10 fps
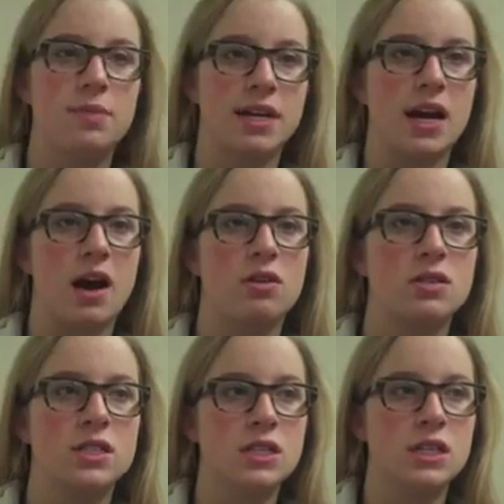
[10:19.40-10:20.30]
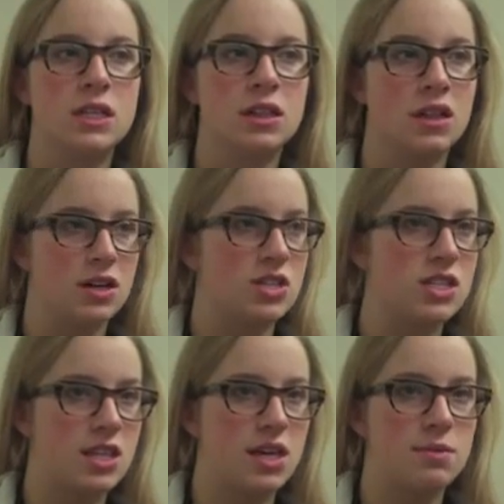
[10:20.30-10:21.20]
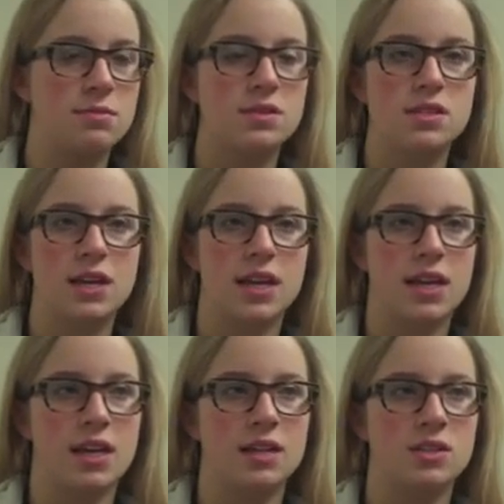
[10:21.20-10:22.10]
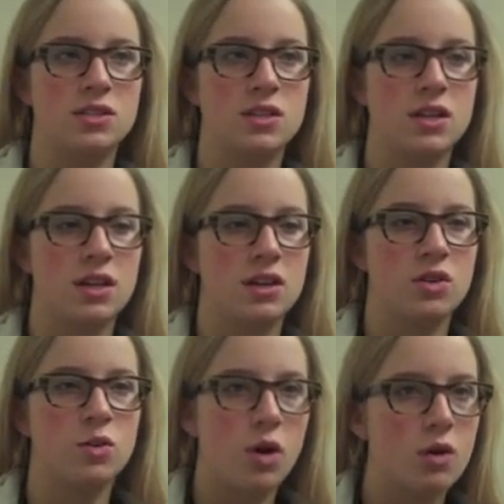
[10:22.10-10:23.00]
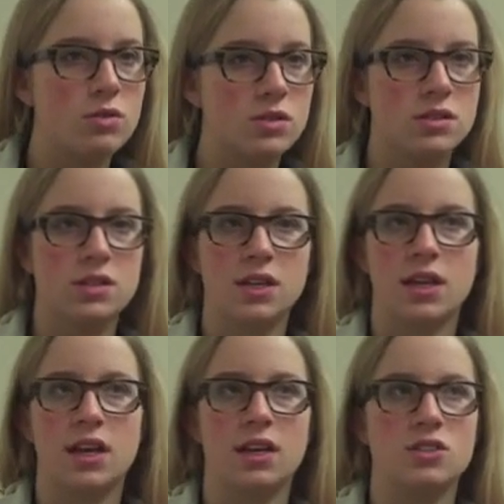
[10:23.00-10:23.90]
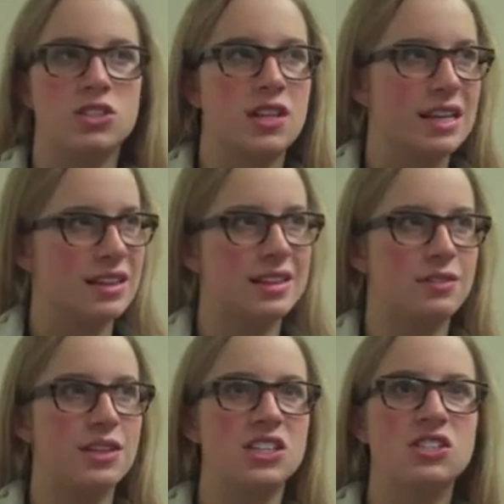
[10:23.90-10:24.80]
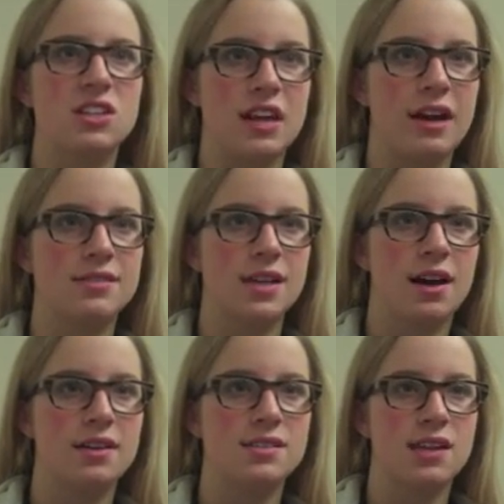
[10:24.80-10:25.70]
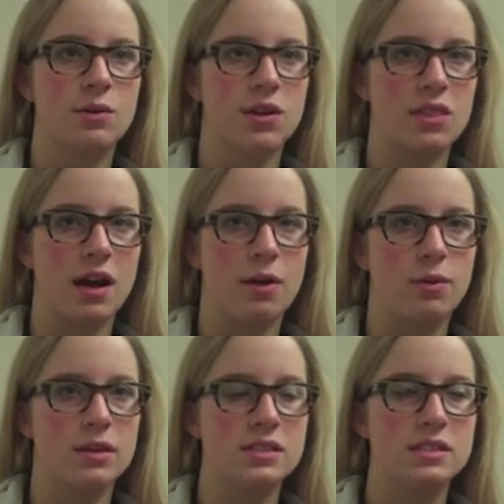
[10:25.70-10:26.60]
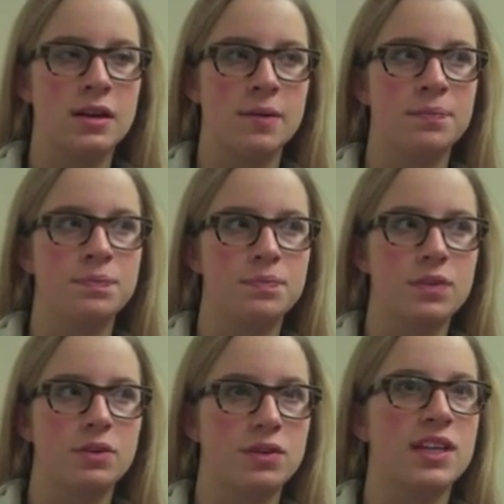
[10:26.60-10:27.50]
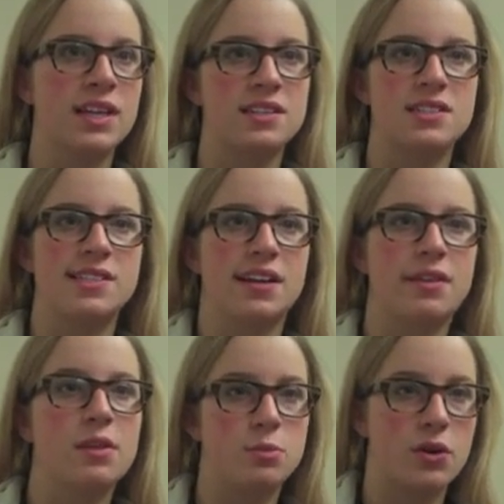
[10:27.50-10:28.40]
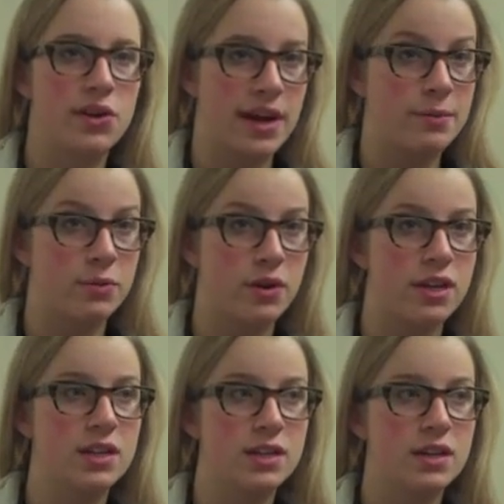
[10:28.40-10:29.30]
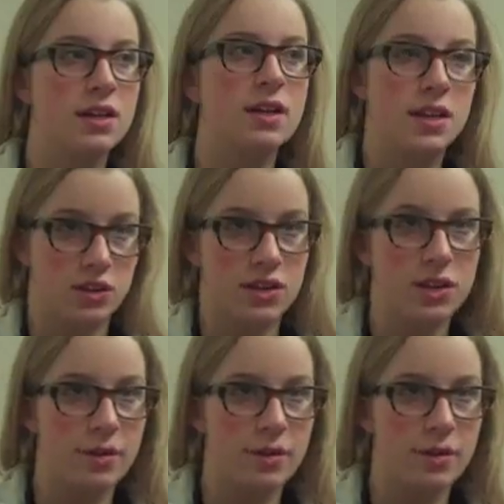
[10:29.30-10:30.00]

pick out large themes and quotes and just anything that really stood out to us that we thought was really necessary that the program would you know, hear